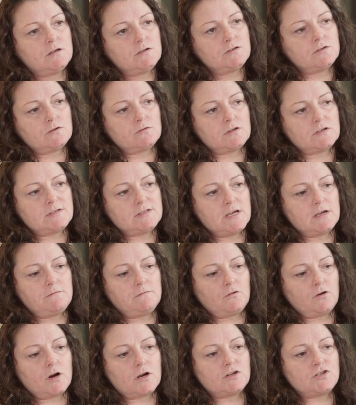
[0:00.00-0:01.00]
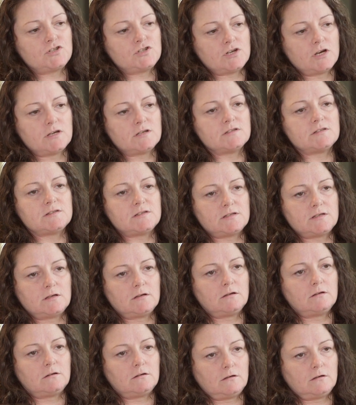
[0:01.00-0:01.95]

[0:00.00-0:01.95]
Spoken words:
So the SafeCrush does,